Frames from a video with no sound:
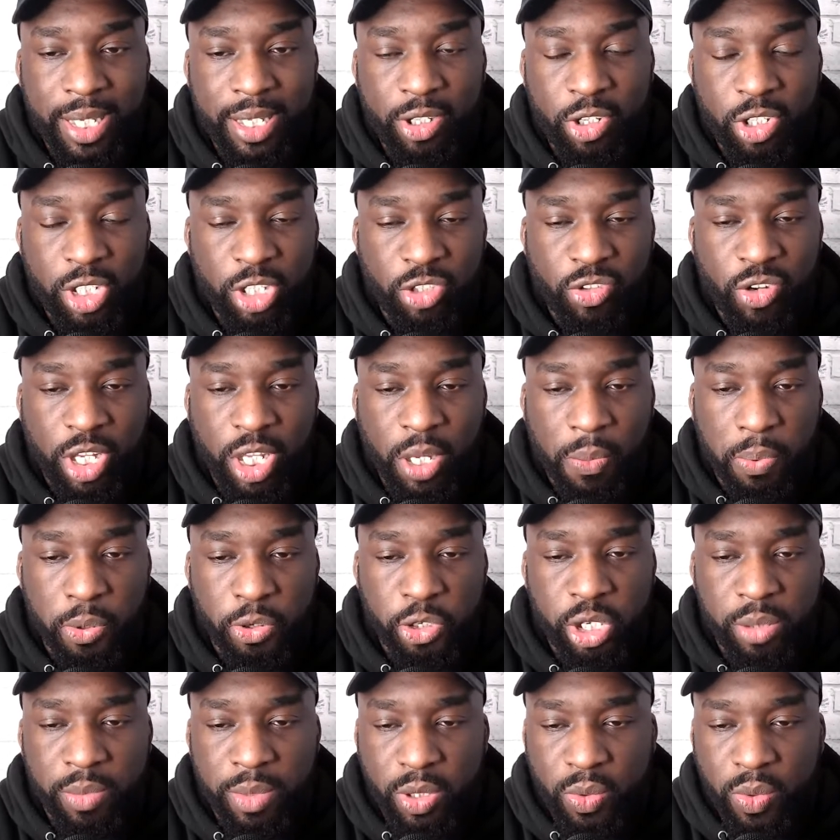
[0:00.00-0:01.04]
Because he tried to push
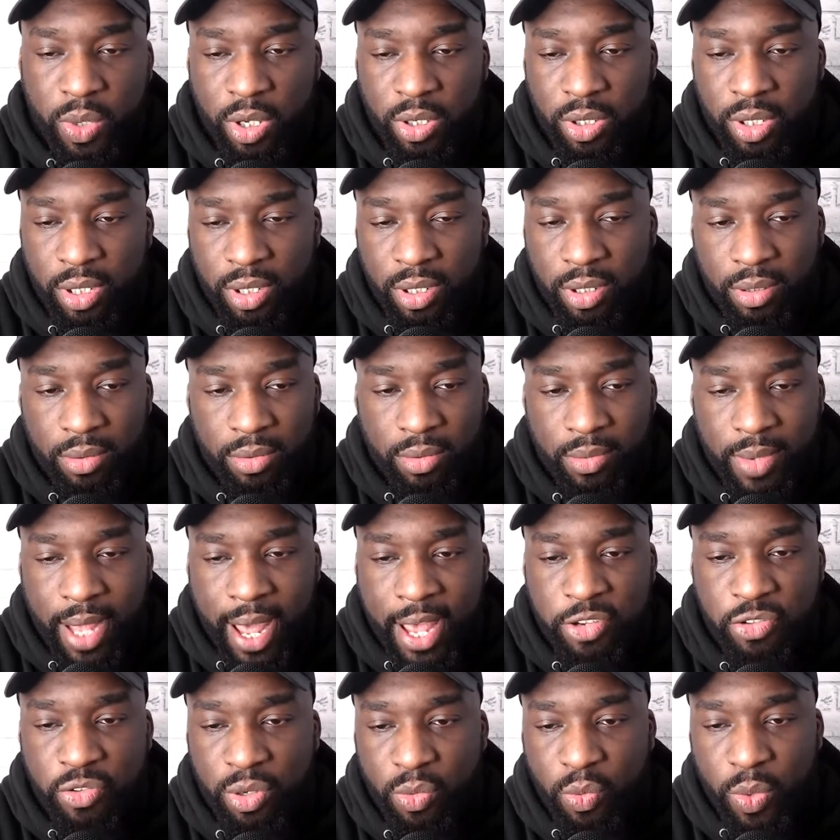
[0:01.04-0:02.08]
him as well, and
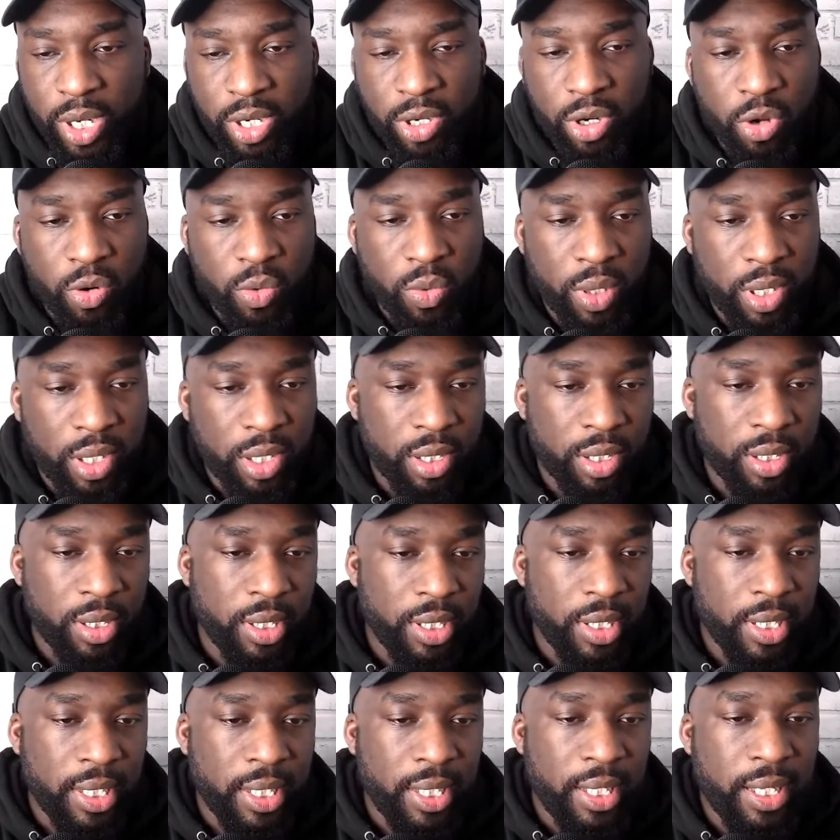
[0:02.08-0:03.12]
Askren went nowhere.
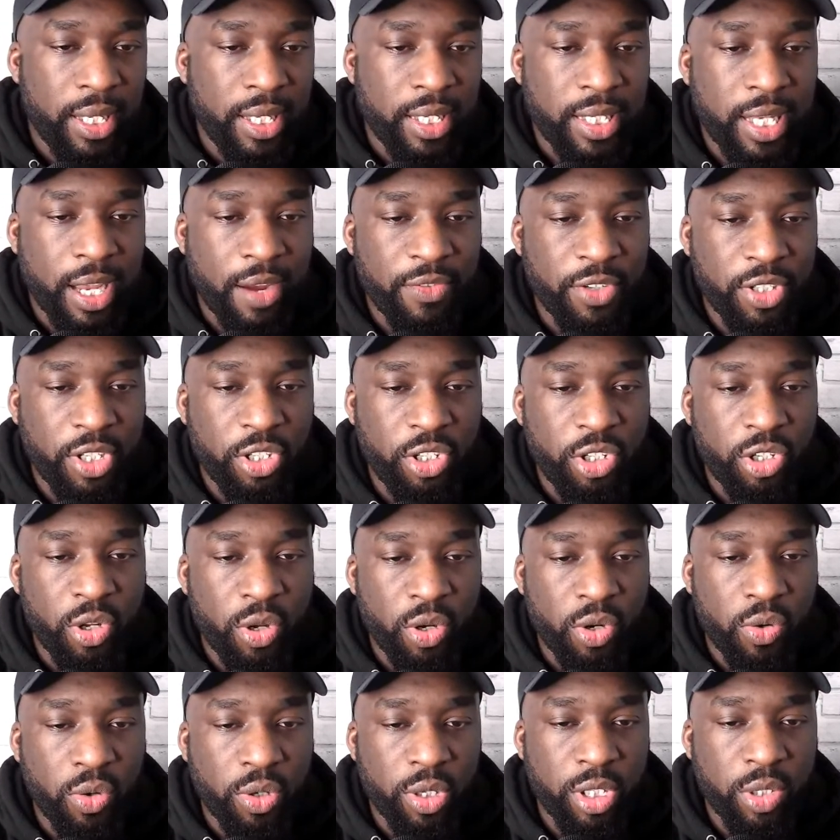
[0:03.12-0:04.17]
Savage, did you know,
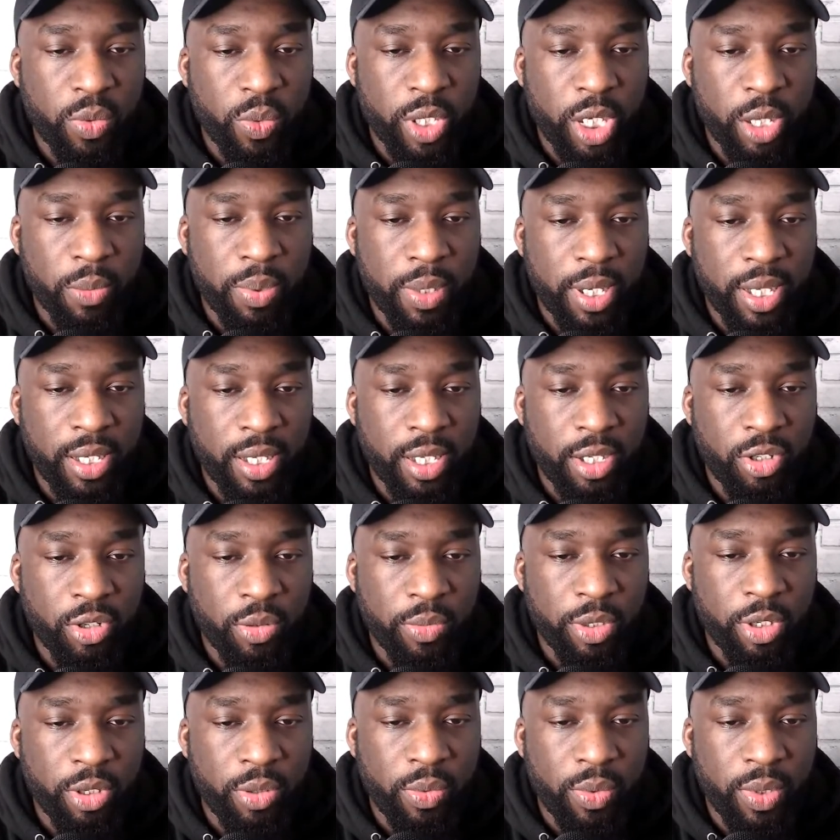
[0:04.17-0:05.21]
according to Wikipedia,
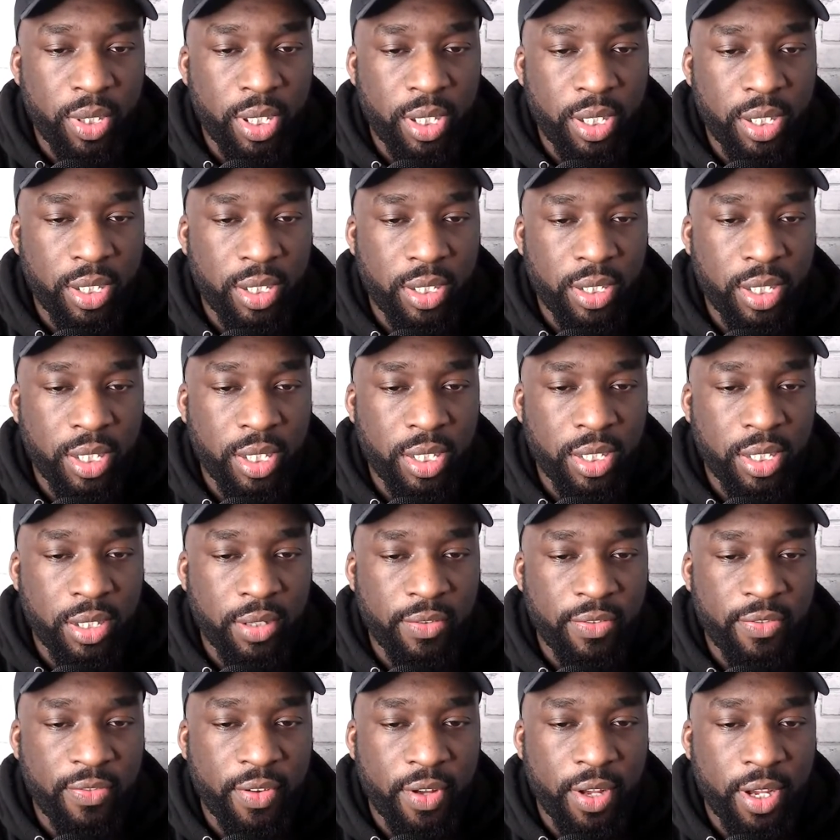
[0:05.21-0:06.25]
WWE is the
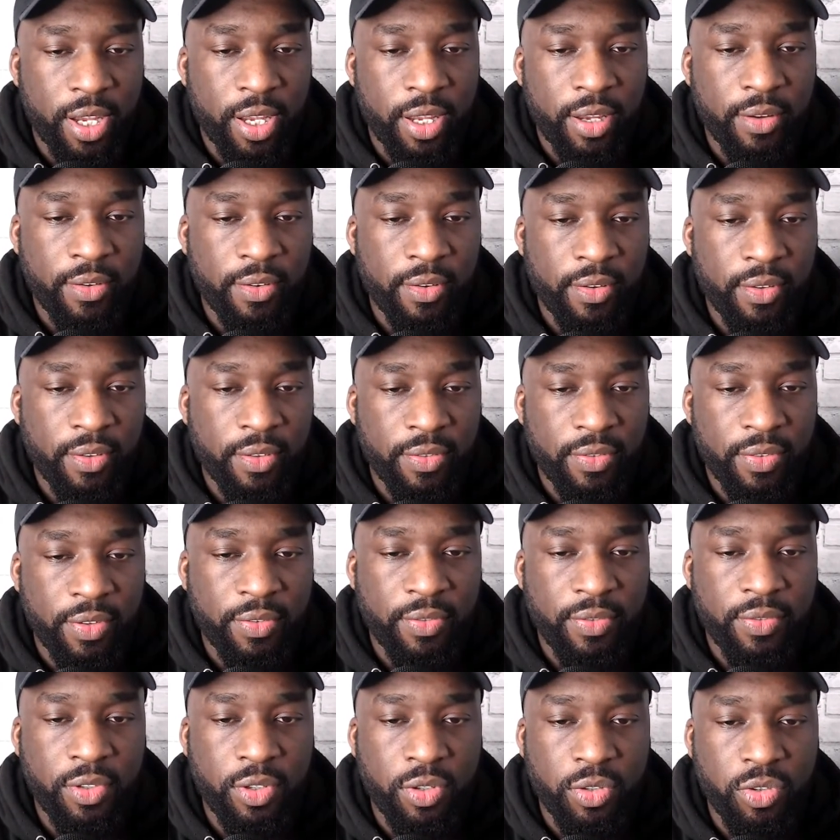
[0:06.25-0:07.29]

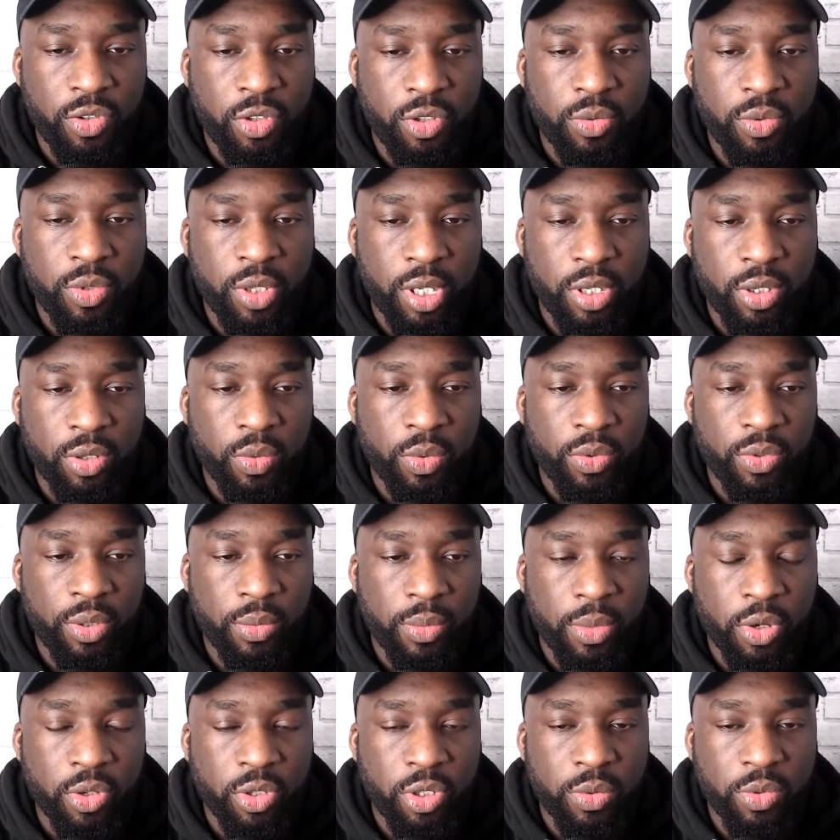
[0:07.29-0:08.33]
fifth YouTube channel with the
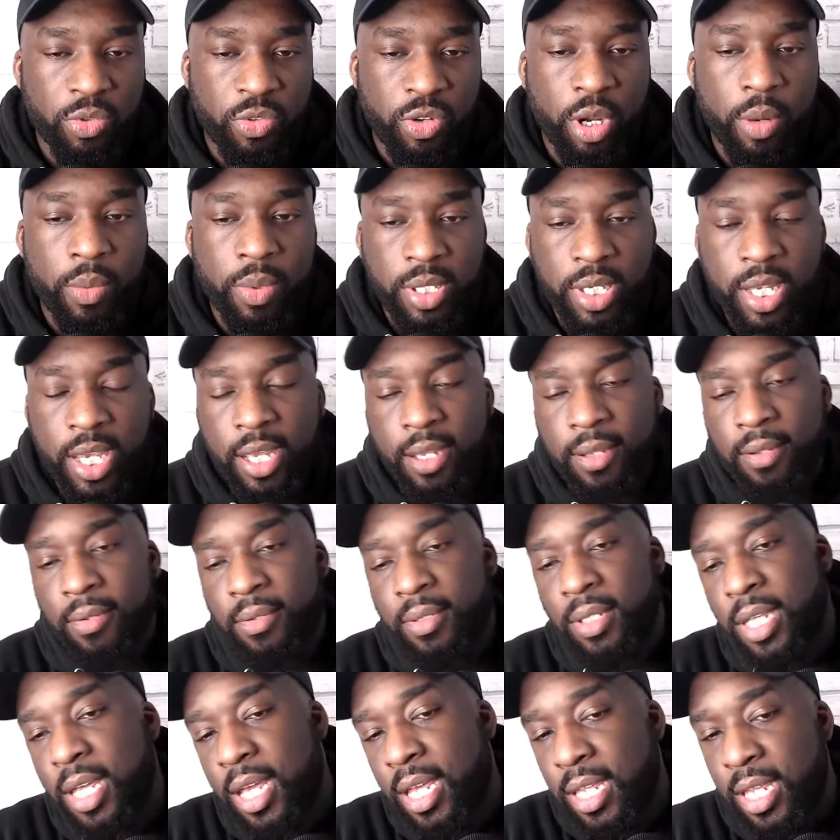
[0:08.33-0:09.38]
most subscribers? Yeah,
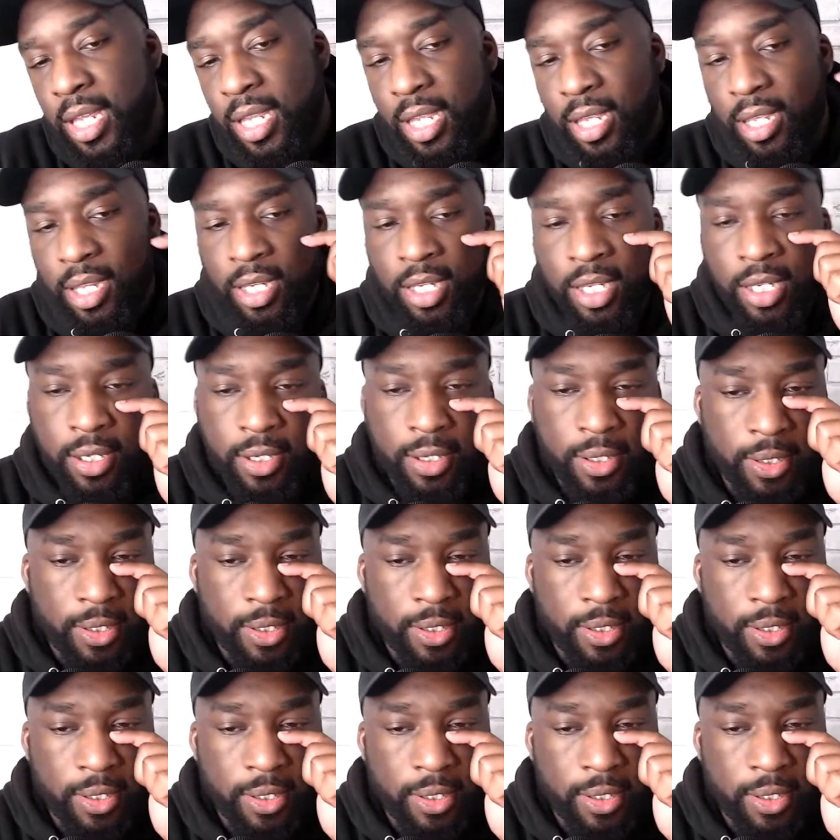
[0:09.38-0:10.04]
I did.